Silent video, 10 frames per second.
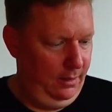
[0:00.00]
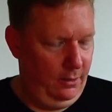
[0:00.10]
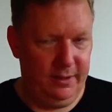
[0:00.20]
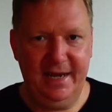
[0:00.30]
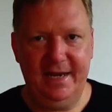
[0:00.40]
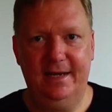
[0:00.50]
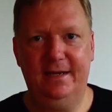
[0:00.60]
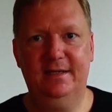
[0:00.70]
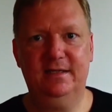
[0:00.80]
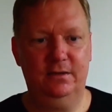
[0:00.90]
Okay,
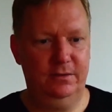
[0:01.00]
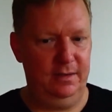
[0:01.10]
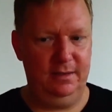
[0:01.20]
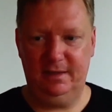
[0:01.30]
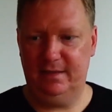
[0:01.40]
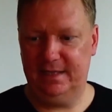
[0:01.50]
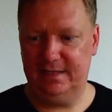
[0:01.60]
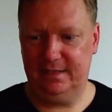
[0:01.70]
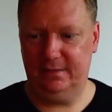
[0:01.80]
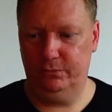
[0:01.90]
so
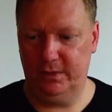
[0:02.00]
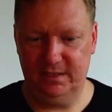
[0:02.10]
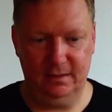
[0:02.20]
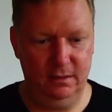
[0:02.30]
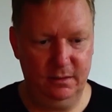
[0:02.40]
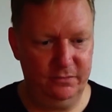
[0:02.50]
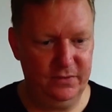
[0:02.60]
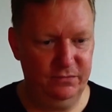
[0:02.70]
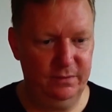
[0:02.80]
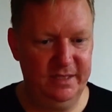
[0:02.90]
that was a lot of
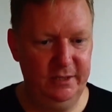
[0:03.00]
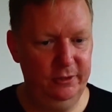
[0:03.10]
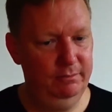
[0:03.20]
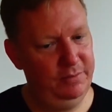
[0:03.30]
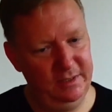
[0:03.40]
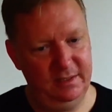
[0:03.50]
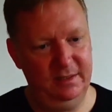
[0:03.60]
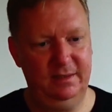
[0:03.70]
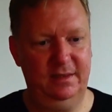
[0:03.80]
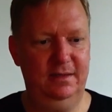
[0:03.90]
information, but